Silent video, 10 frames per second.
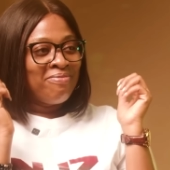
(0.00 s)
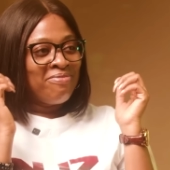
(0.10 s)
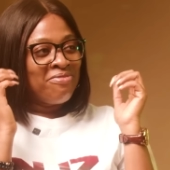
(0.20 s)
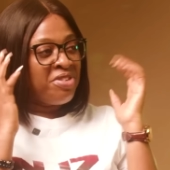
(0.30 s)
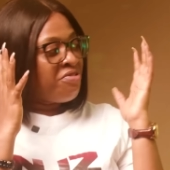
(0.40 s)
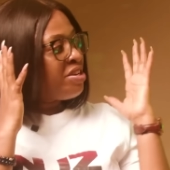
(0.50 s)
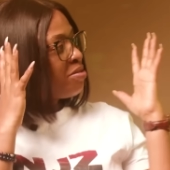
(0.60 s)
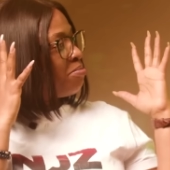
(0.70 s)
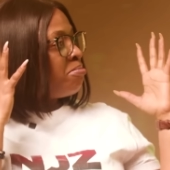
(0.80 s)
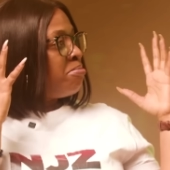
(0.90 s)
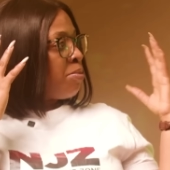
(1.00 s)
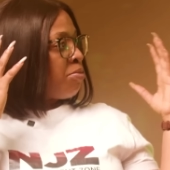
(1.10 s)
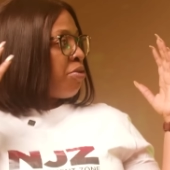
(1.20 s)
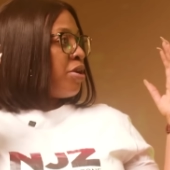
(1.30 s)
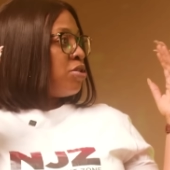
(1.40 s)
vivid
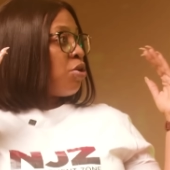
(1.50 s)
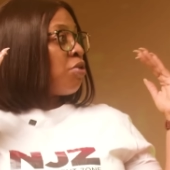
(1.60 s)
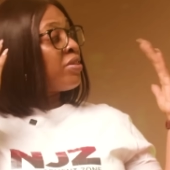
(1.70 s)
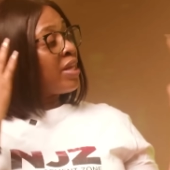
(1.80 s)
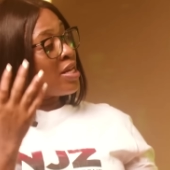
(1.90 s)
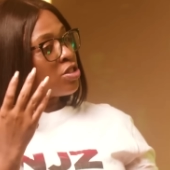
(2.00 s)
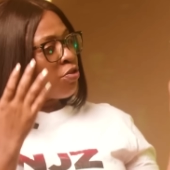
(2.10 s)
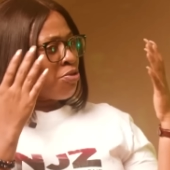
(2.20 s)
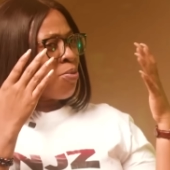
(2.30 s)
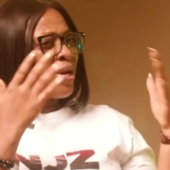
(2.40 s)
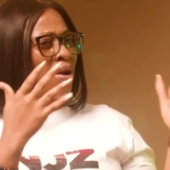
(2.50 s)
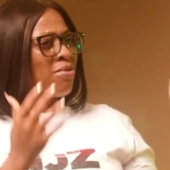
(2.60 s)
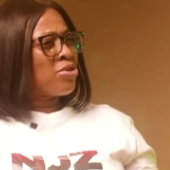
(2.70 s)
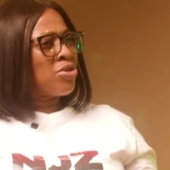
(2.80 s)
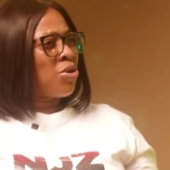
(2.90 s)
memories of things. So from when I
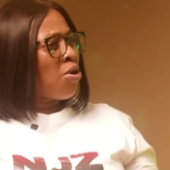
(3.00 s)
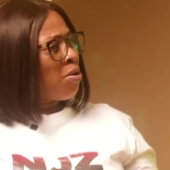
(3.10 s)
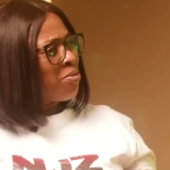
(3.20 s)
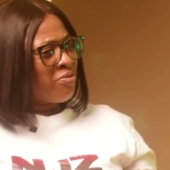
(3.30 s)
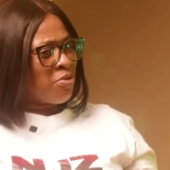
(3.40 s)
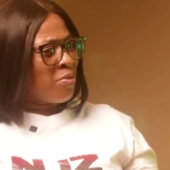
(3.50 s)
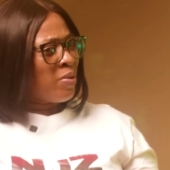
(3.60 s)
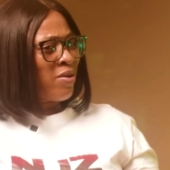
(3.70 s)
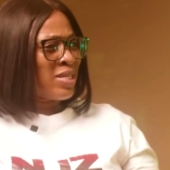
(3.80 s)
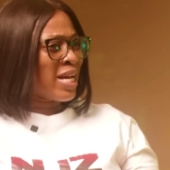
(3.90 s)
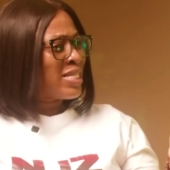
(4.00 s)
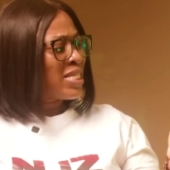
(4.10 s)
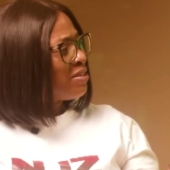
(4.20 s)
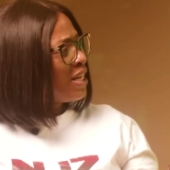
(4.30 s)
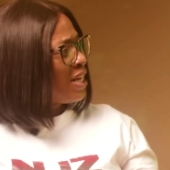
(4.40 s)
was young, from when I was like
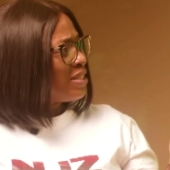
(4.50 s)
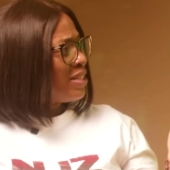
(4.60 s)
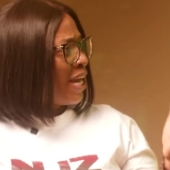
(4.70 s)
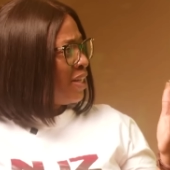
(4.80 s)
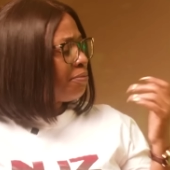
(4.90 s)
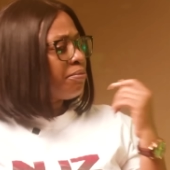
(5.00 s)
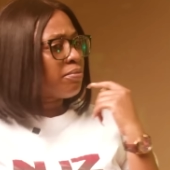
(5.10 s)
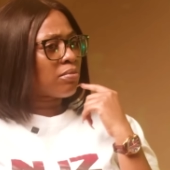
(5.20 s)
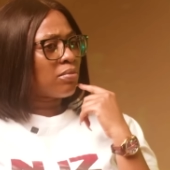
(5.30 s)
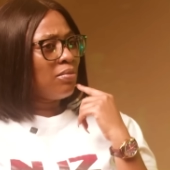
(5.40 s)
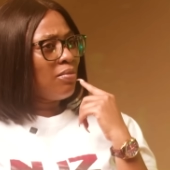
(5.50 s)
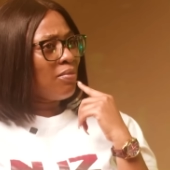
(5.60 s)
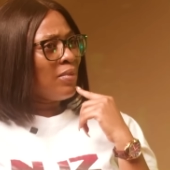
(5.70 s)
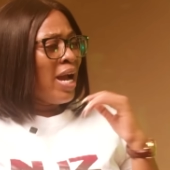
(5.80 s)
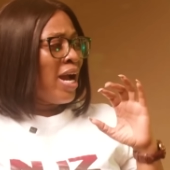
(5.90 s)
7, 8, 9,
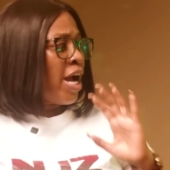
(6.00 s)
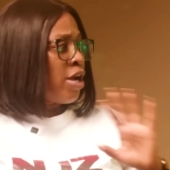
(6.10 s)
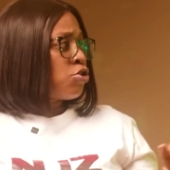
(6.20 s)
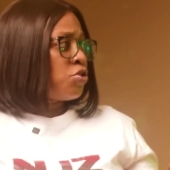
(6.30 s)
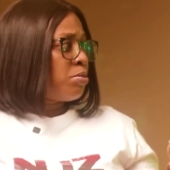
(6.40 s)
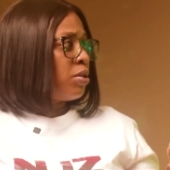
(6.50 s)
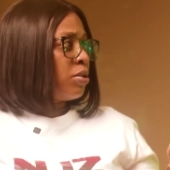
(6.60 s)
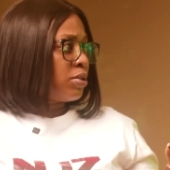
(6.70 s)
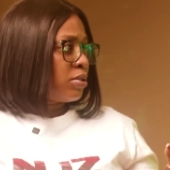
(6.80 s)
I used to dream a lot.